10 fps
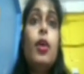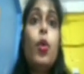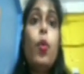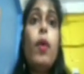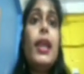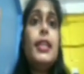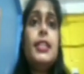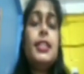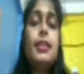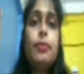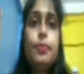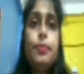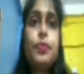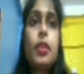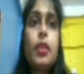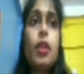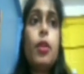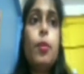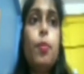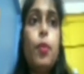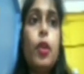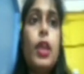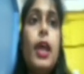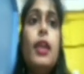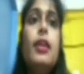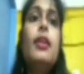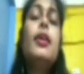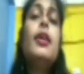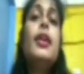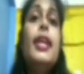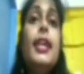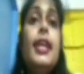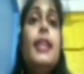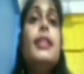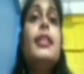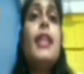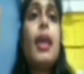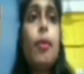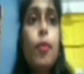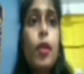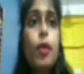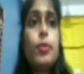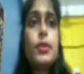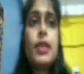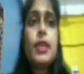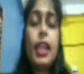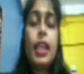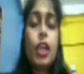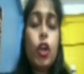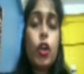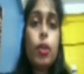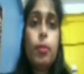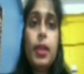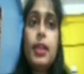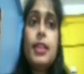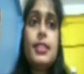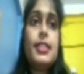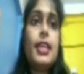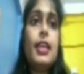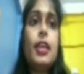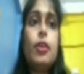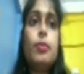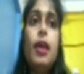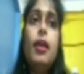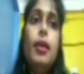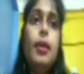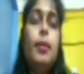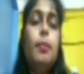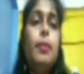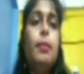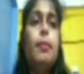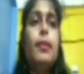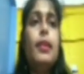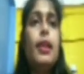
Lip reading: qualitative product, it develops the economic standard of the people.